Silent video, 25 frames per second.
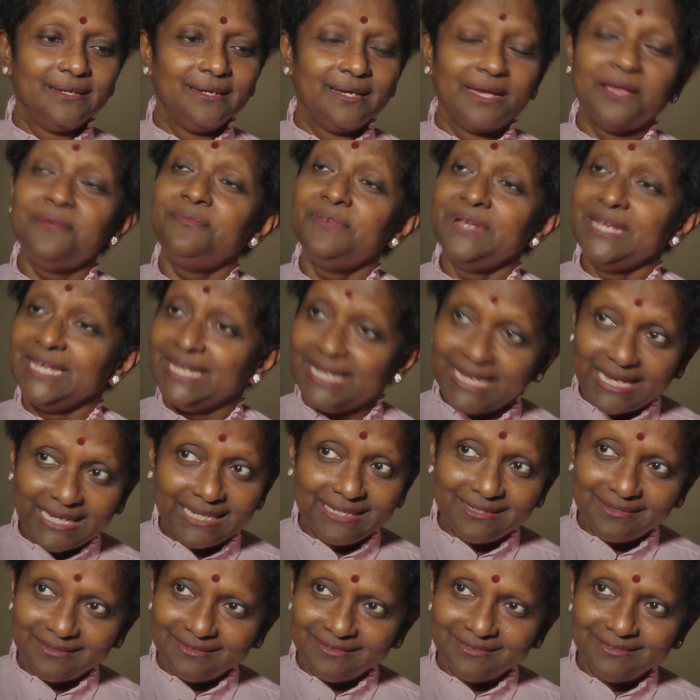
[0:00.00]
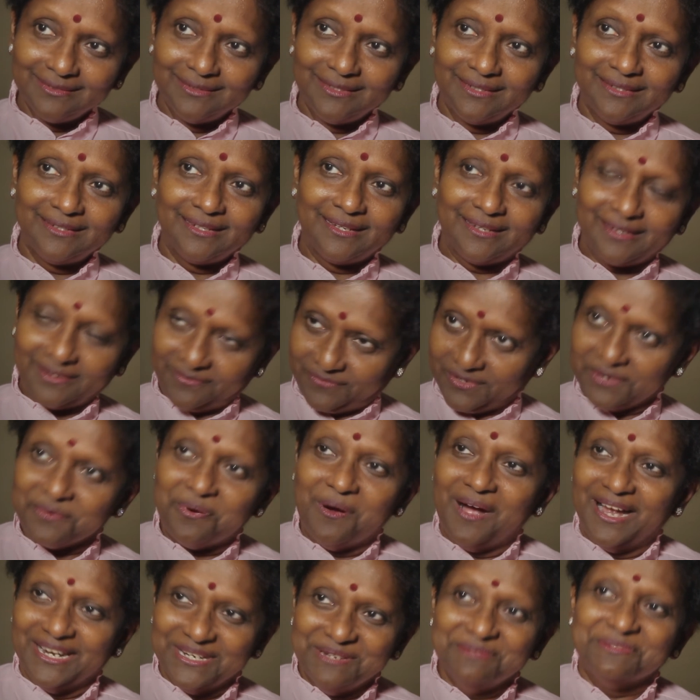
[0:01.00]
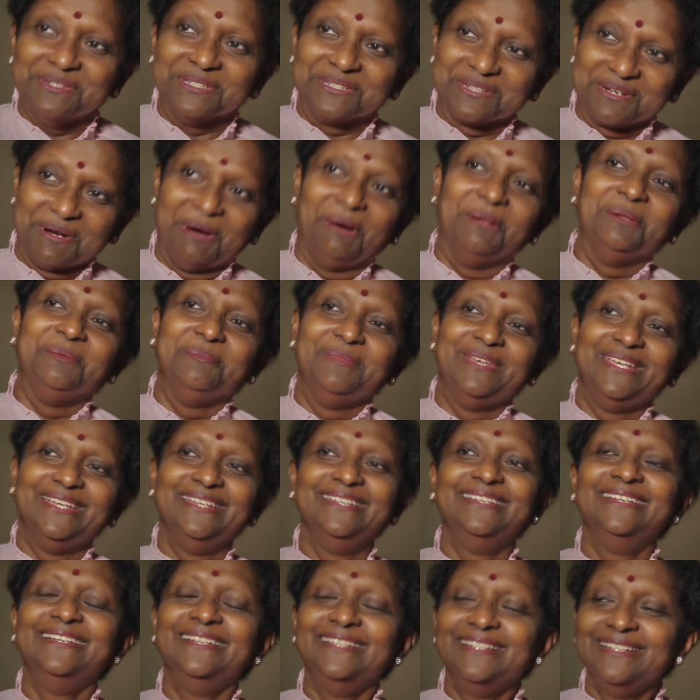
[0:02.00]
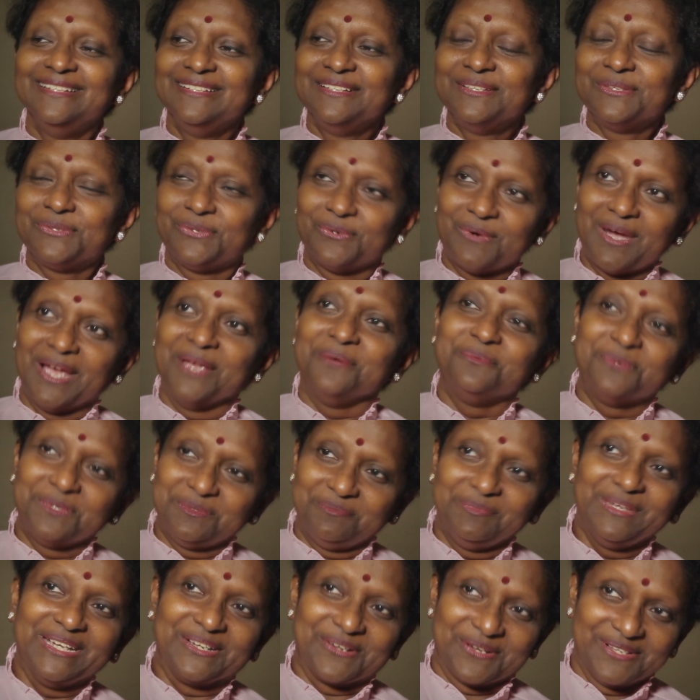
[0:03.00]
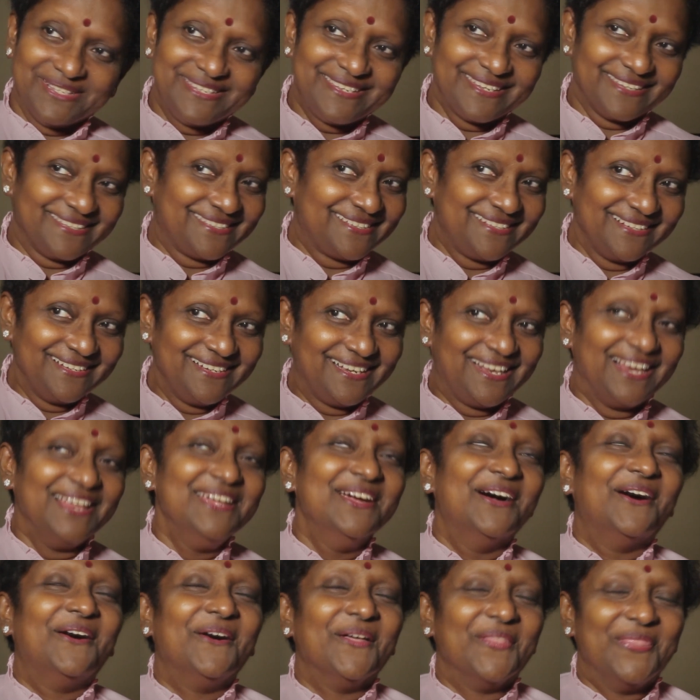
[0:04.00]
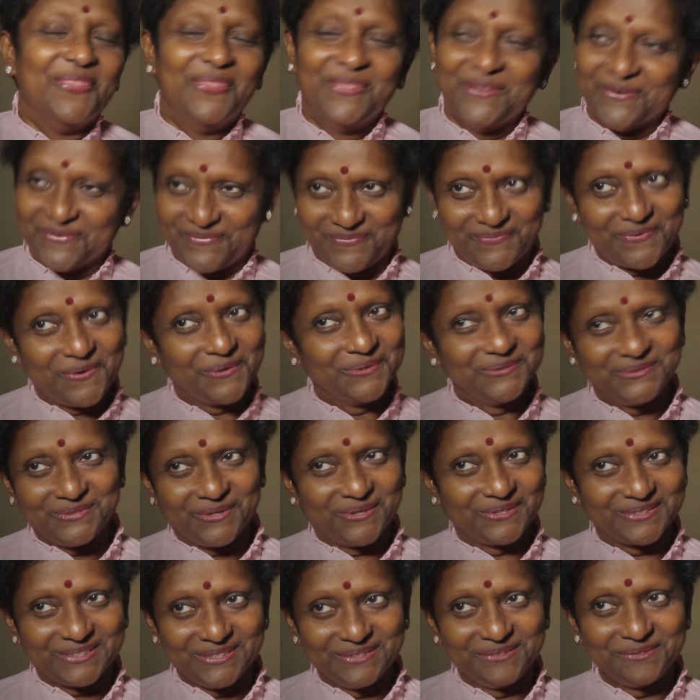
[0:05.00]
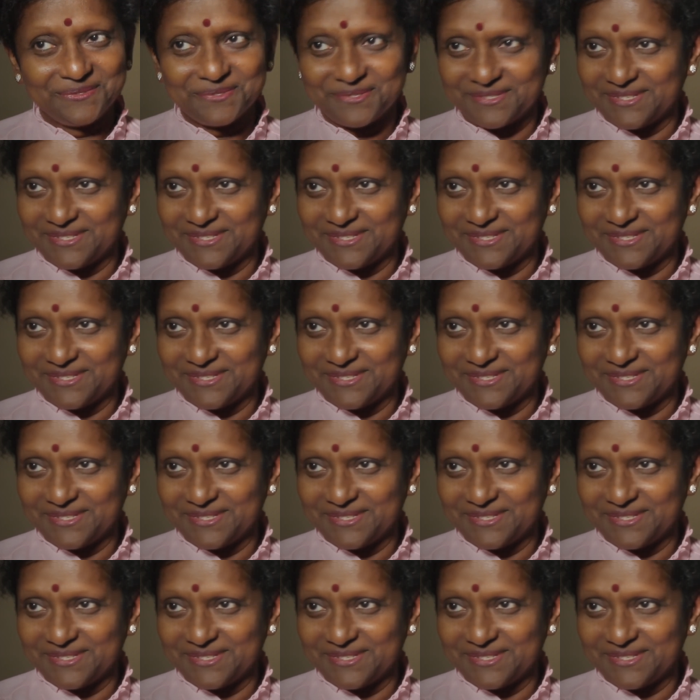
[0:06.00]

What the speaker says: Every day, everyone would call me. So I would be consistently on the phone talking to